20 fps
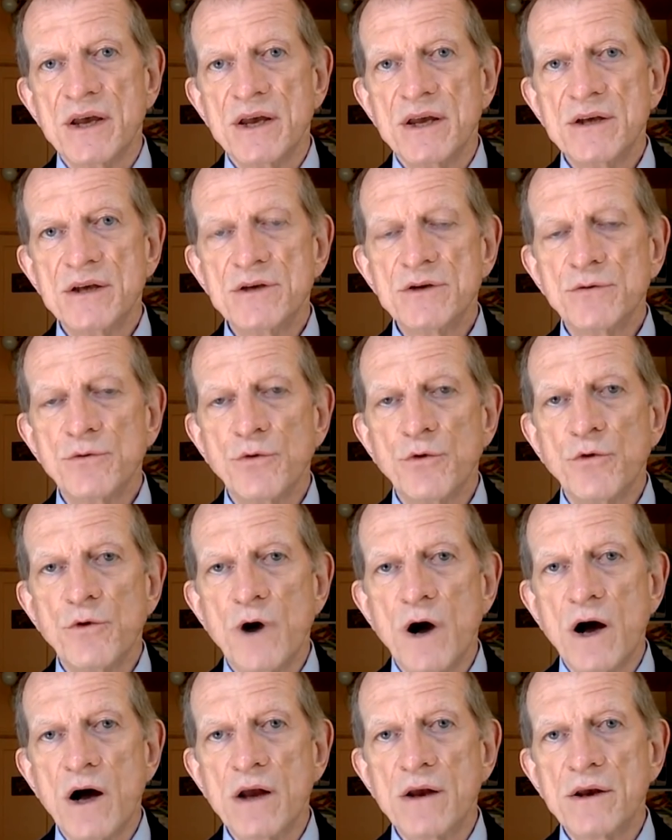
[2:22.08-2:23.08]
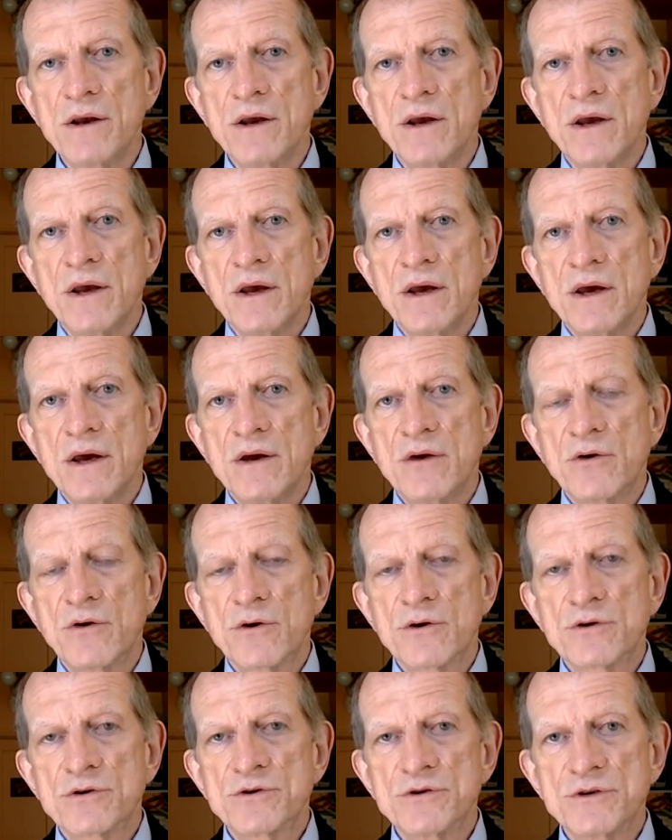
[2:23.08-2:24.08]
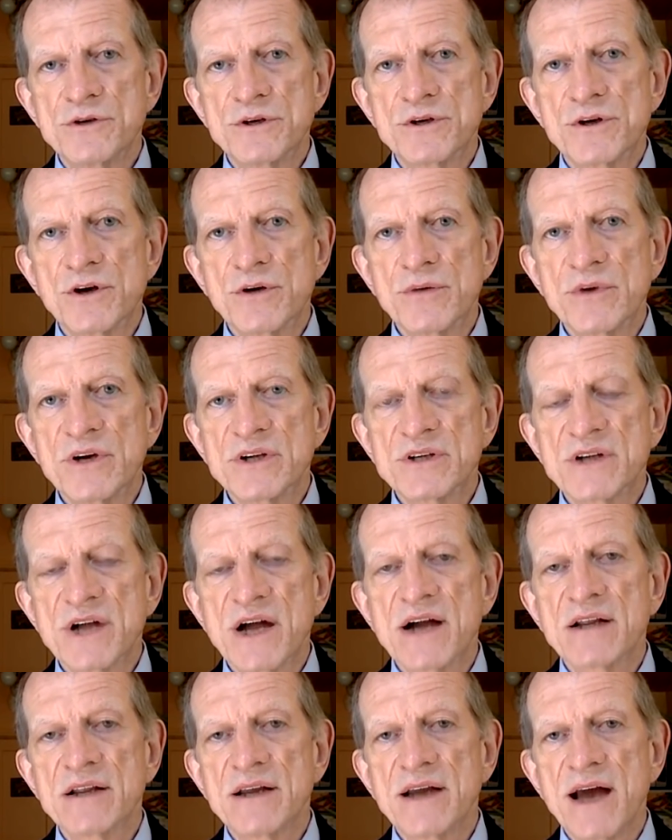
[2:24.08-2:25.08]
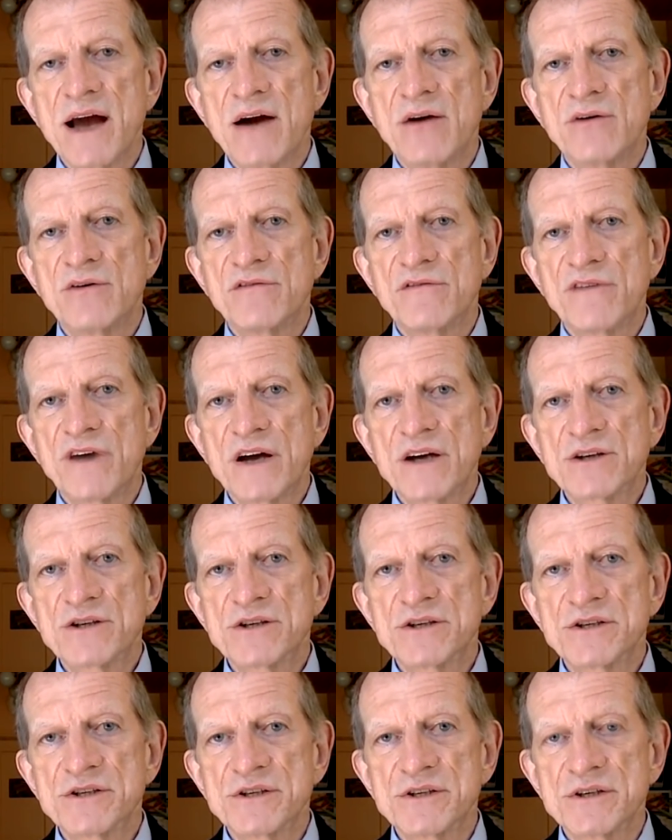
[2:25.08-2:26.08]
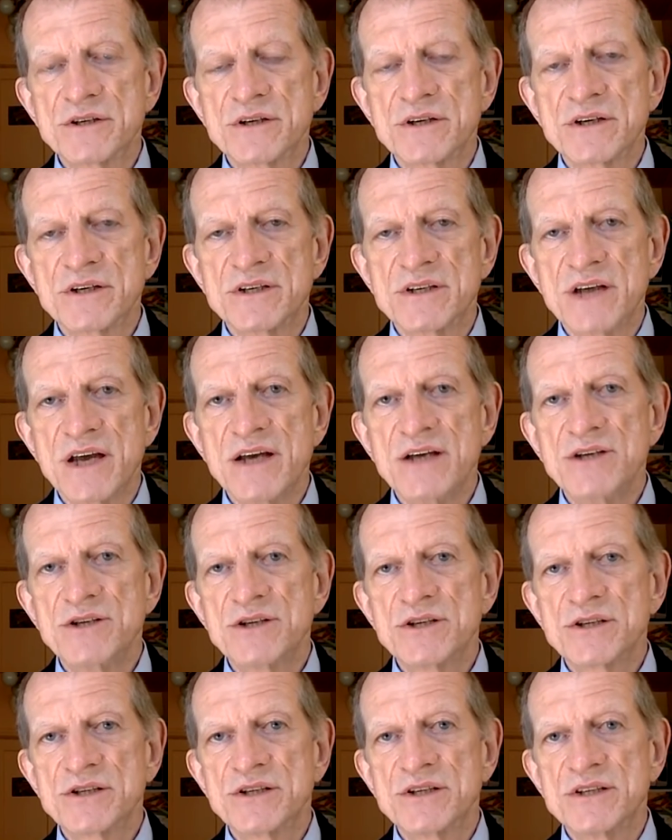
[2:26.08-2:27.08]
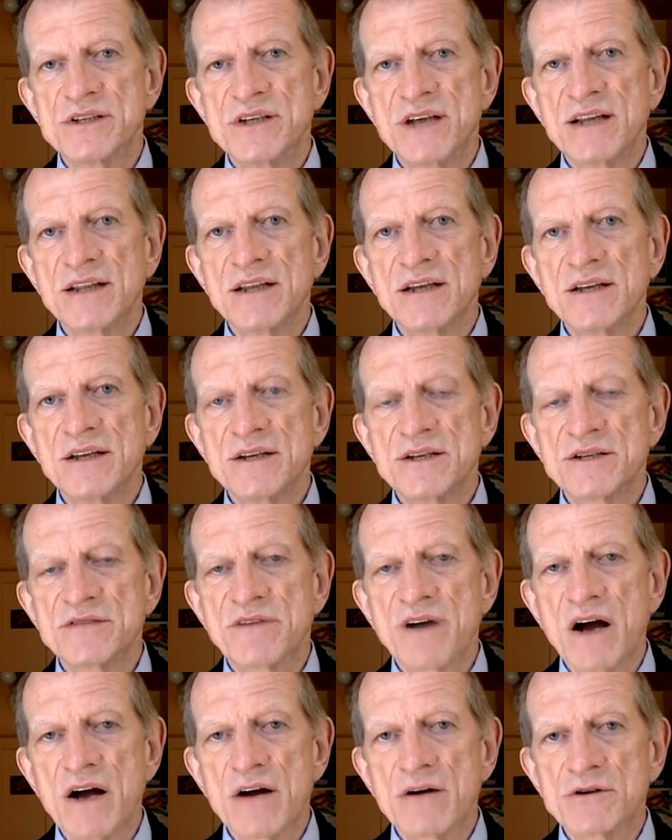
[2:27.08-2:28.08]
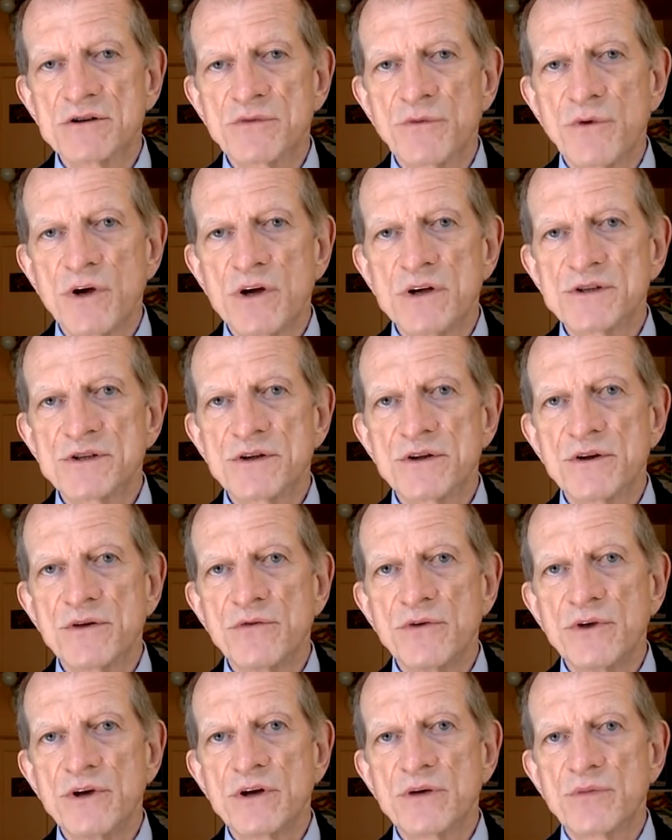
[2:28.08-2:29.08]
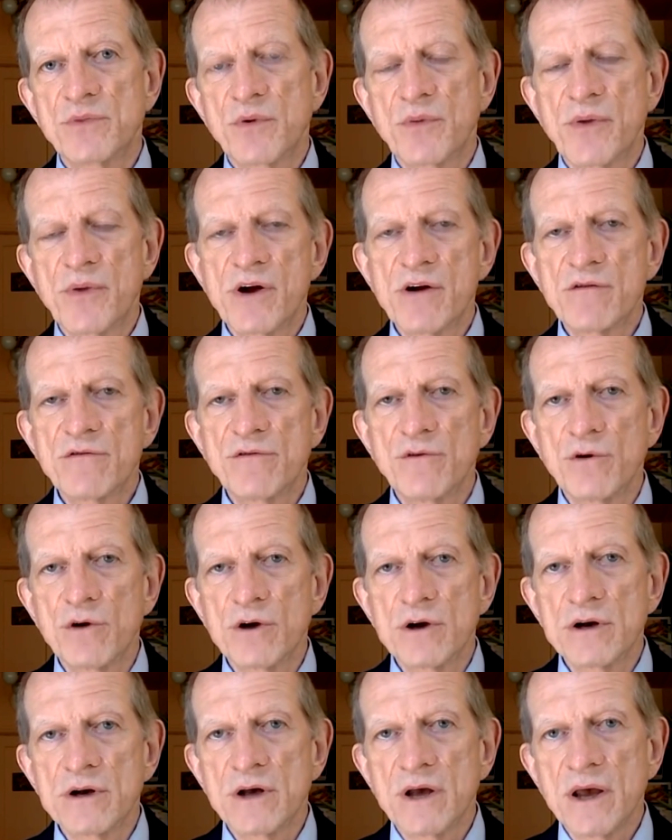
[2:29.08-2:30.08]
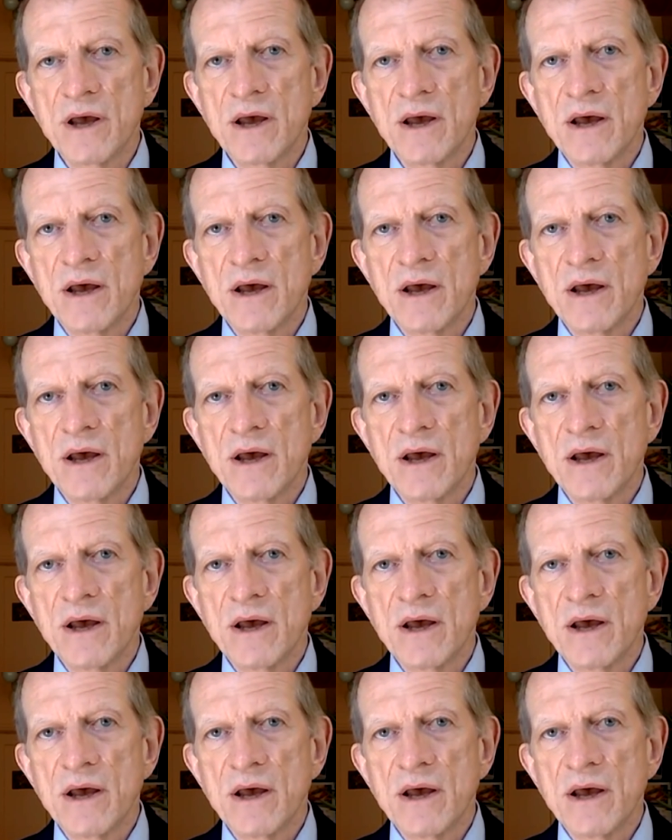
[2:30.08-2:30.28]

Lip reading: into Wuhan in order to determine exactly how infectious and contagious and deadly this virus was so that we could prepare for it.